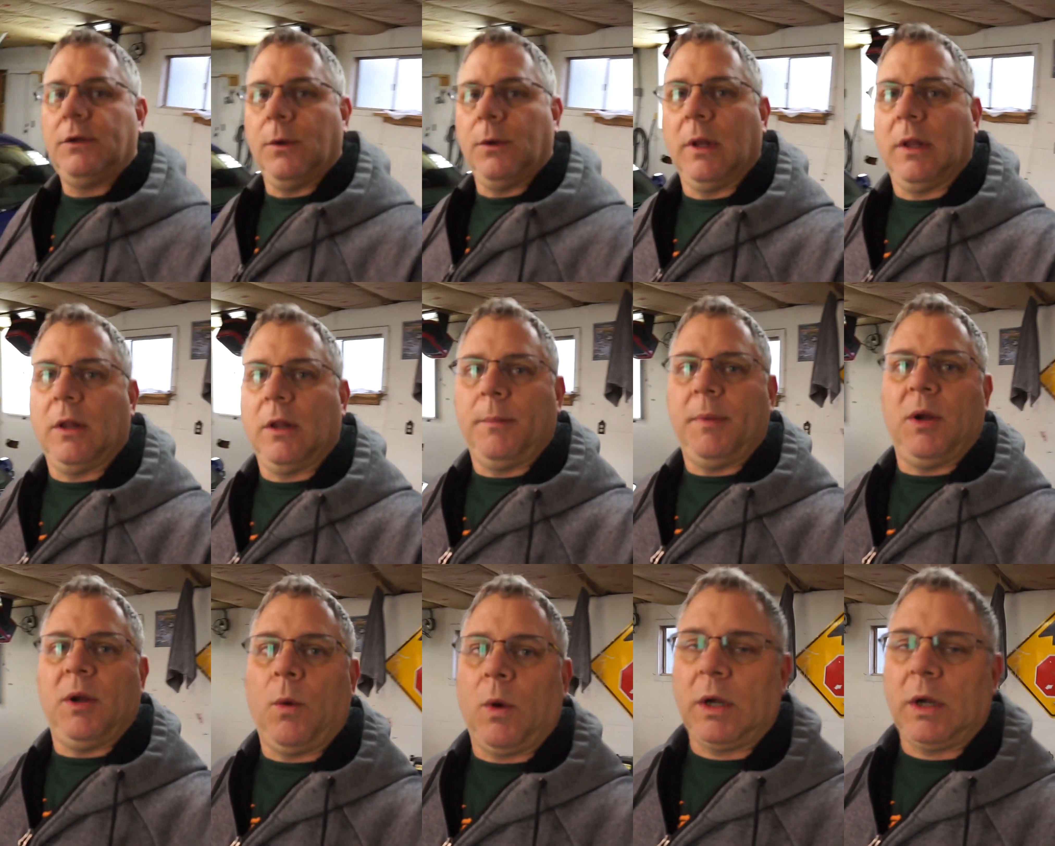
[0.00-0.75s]
doing a little
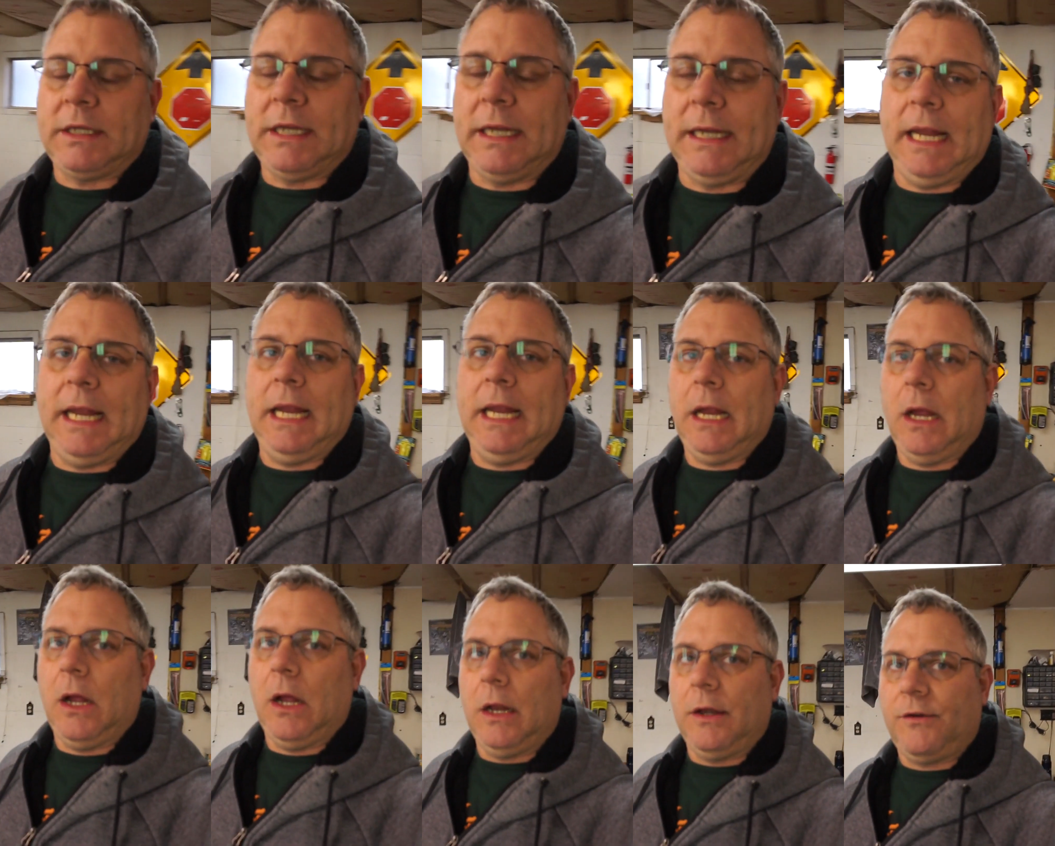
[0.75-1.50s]
bit of work today
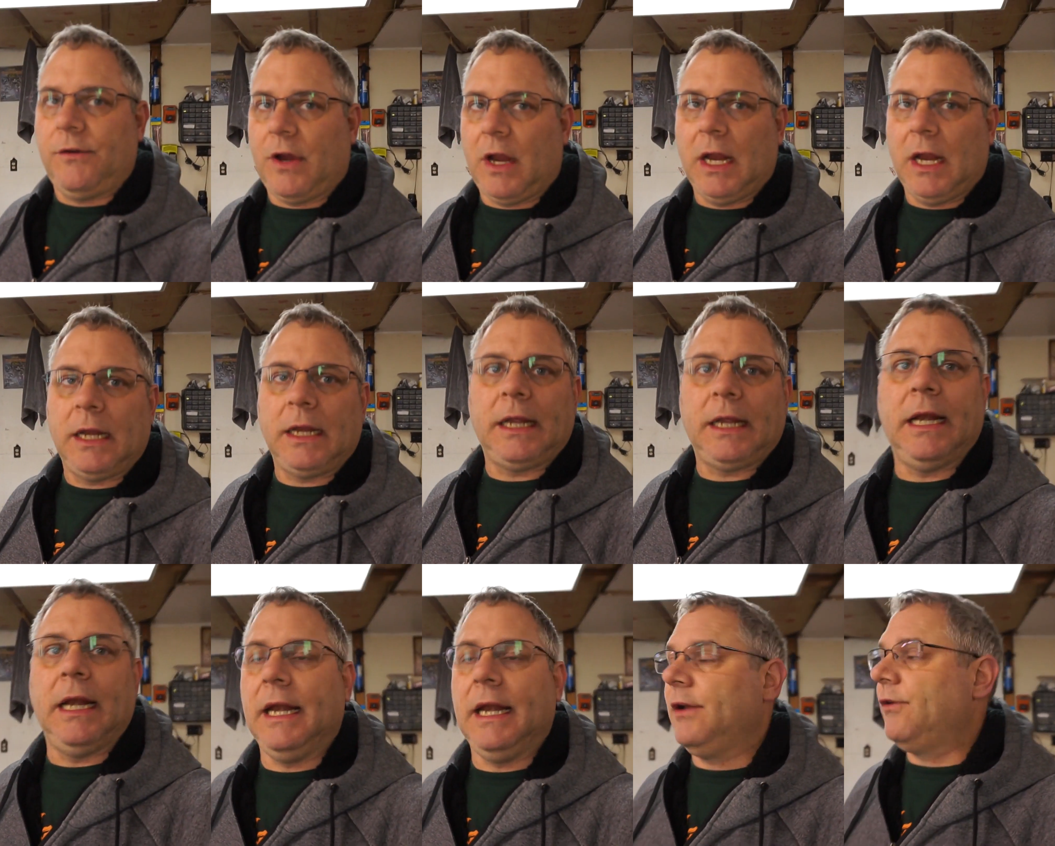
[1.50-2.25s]
on trying to
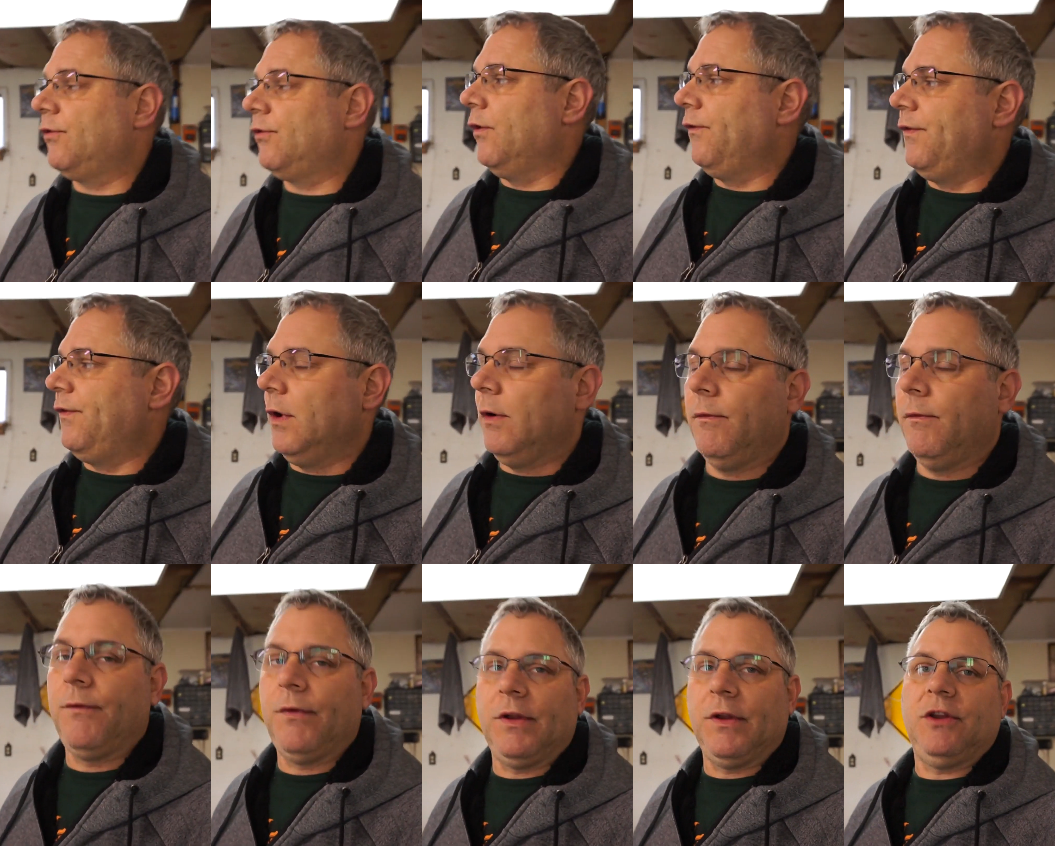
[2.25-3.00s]
get an intro
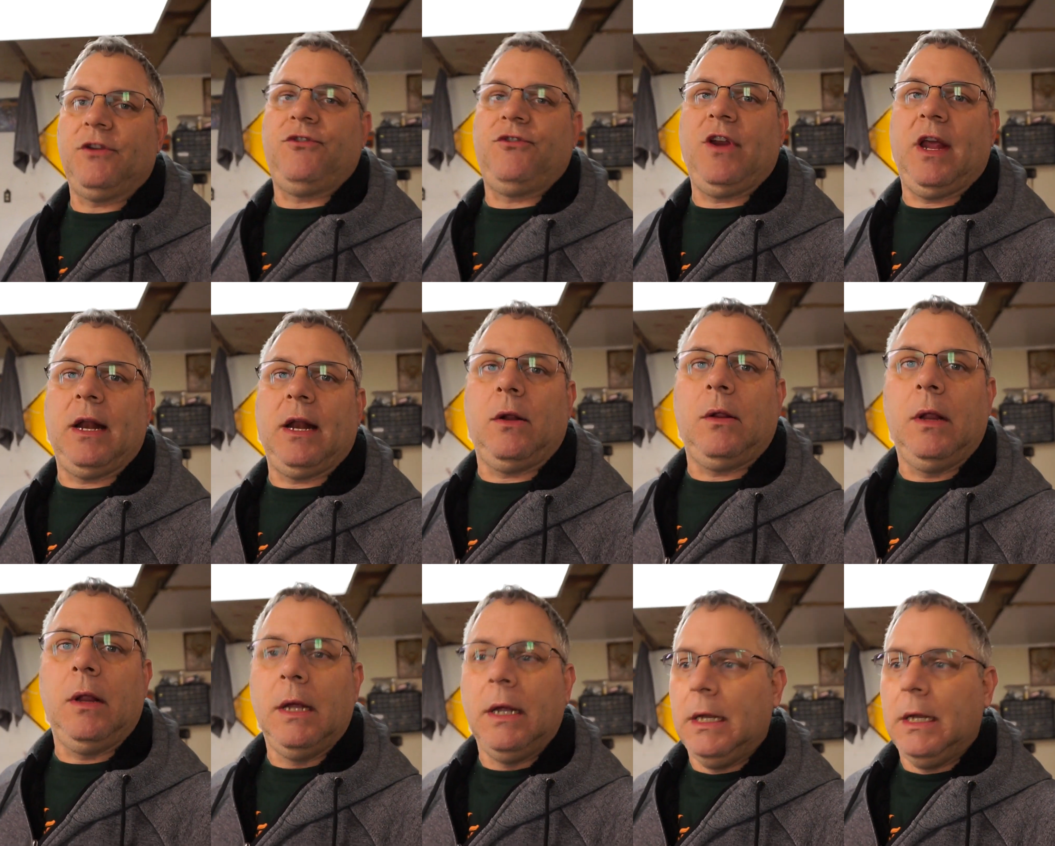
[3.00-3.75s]
film for this channel.